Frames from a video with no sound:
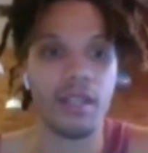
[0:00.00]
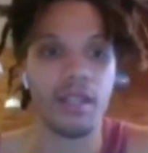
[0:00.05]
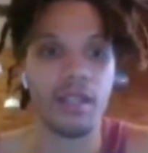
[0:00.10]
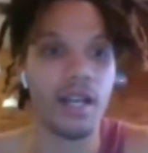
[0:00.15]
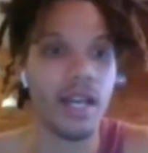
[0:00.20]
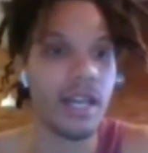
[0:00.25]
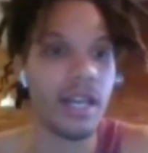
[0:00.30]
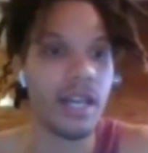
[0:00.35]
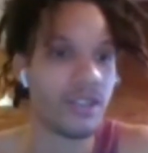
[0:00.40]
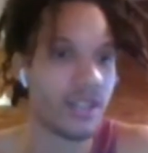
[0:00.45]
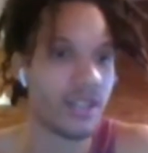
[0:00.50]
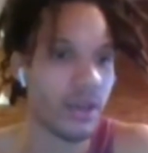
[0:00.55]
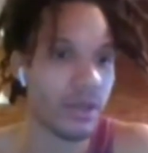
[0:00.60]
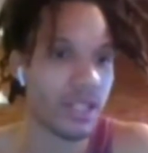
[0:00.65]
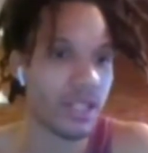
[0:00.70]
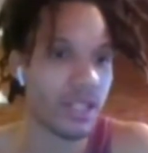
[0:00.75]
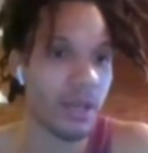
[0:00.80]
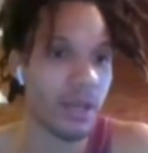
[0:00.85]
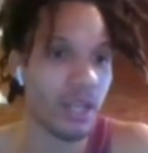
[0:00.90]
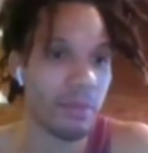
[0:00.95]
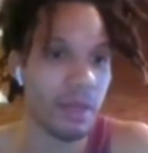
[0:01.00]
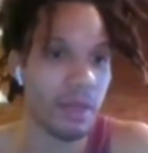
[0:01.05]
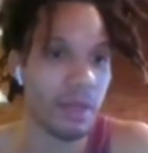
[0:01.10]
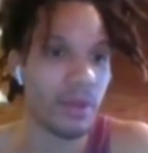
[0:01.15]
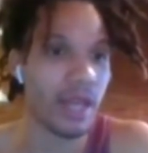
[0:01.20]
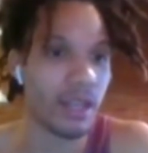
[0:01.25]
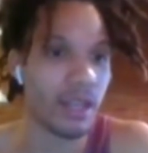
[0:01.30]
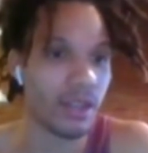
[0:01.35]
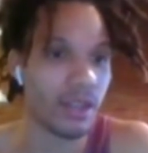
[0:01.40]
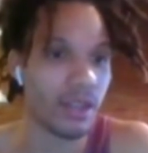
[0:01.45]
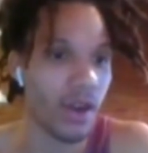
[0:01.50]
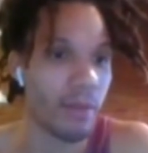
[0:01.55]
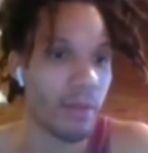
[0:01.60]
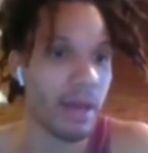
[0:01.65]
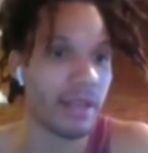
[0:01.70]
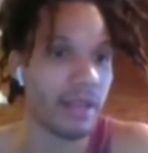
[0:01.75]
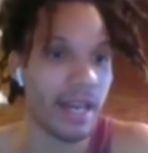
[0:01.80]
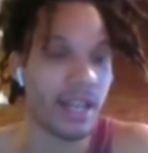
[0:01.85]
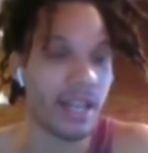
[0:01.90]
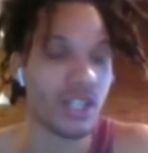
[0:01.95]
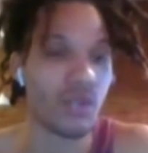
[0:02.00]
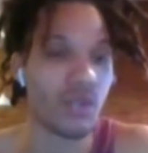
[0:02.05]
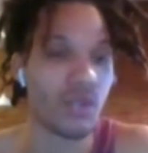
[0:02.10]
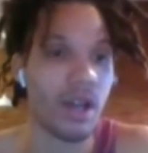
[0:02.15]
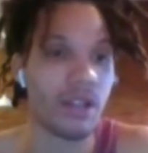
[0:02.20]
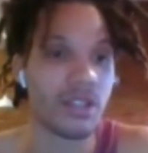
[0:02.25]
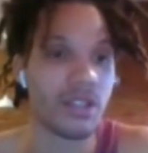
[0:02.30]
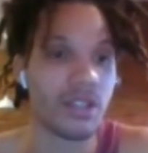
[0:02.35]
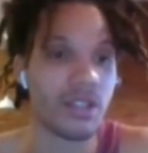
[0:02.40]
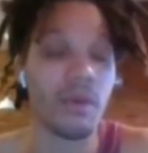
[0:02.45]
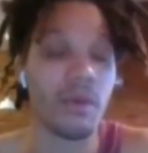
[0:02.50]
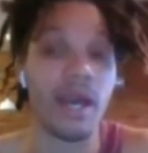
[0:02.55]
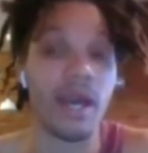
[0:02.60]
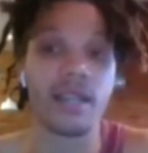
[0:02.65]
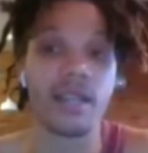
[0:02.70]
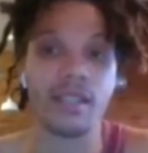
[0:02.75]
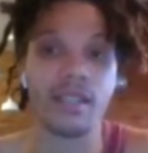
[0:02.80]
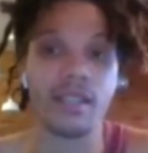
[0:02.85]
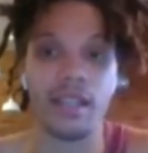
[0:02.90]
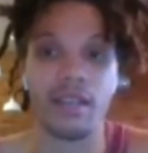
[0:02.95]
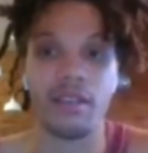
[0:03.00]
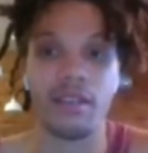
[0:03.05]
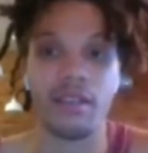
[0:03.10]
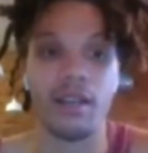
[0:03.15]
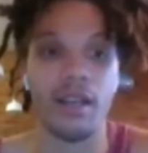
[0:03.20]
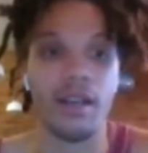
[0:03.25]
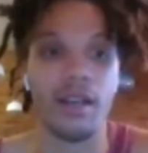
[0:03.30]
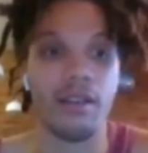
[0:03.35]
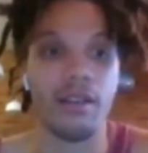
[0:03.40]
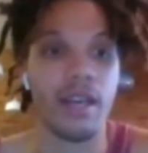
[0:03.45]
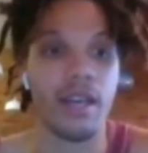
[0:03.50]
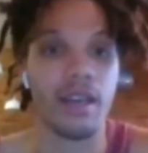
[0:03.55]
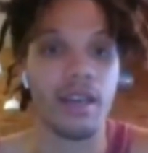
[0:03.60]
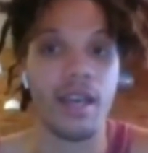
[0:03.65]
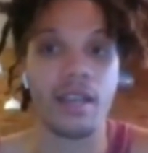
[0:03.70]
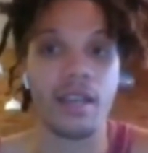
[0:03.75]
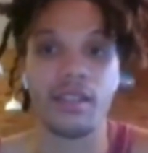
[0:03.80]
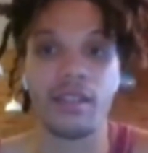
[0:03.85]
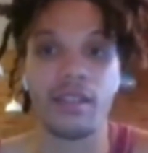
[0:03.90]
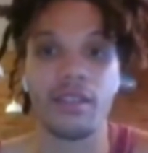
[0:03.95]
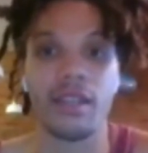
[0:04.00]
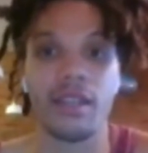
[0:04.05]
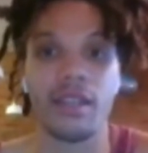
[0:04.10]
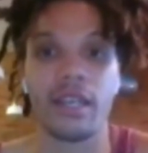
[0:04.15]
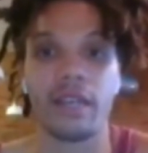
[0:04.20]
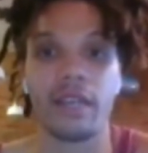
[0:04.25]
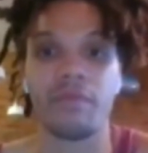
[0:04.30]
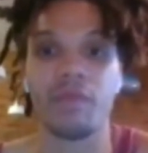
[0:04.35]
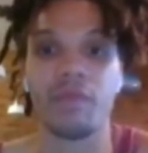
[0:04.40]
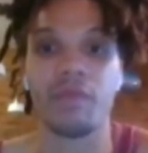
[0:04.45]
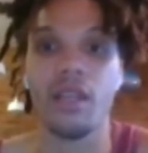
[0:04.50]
And there are some other people that thought about that as well. So excellent thinking.